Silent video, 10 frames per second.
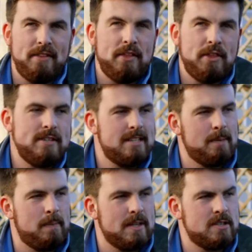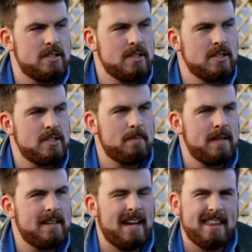And the third tip is
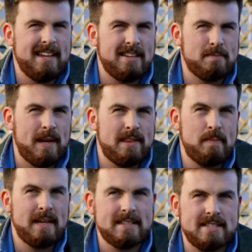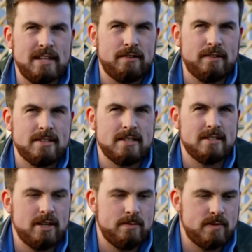something that I think has made the biggest difference in
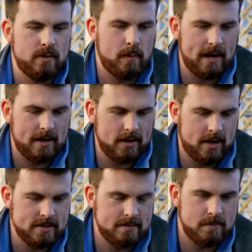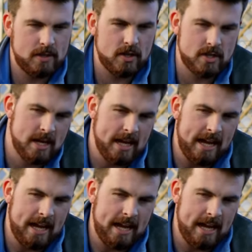terms of the way I garden, because